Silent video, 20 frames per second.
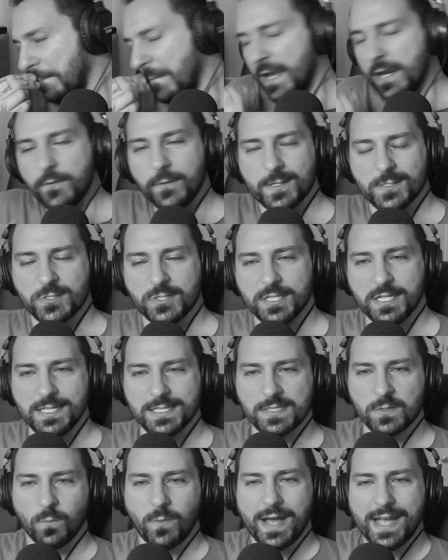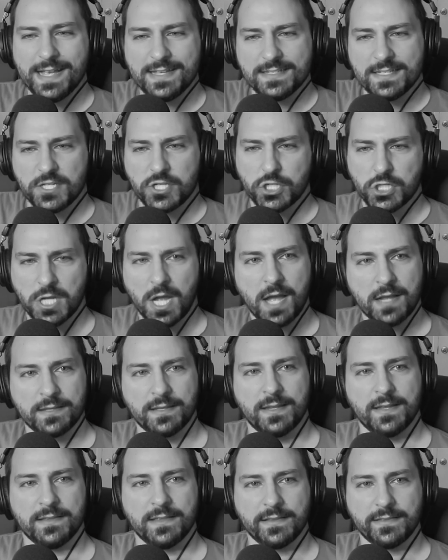My question is, why is it
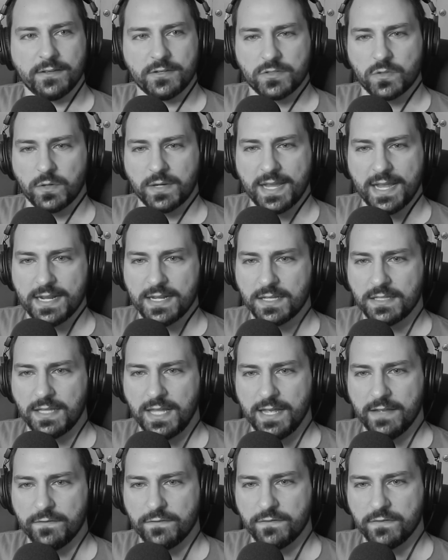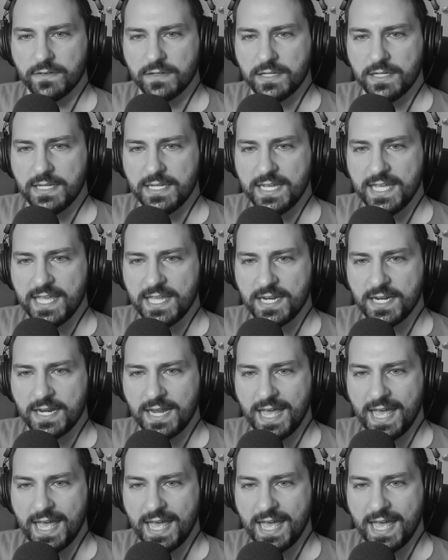shocking that there's organic life in an